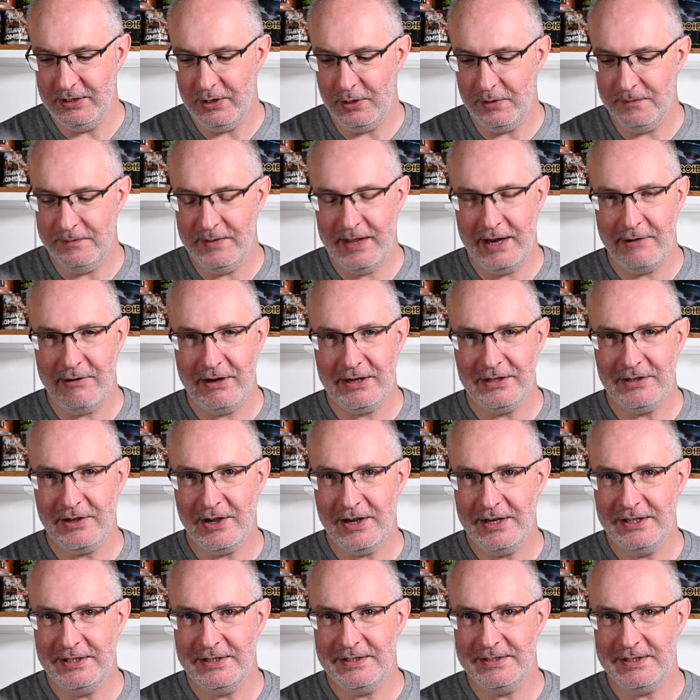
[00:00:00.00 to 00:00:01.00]
of their
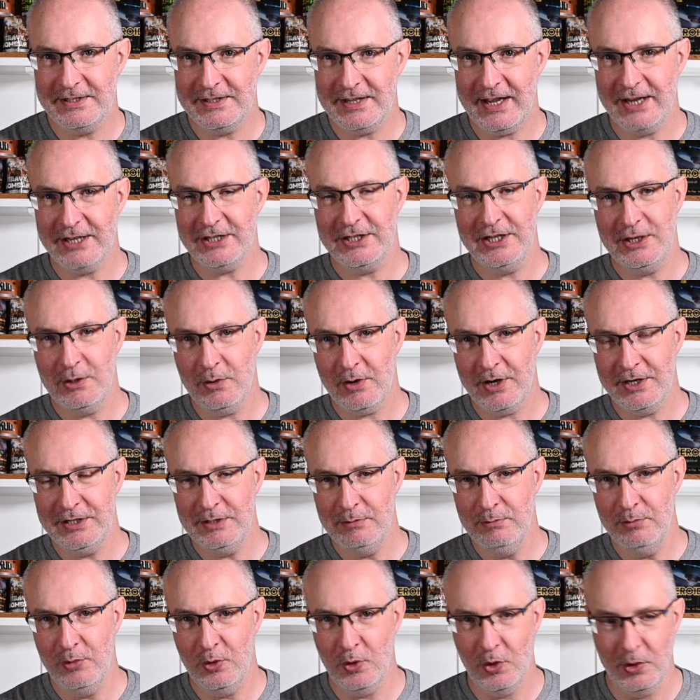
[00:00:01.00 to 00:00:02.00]
igniters is actually quite
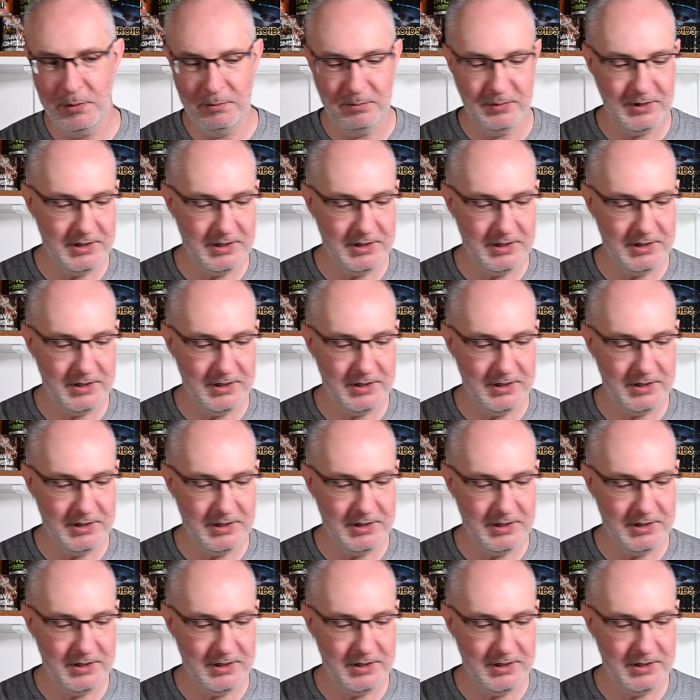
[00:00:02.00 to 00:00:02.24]
important,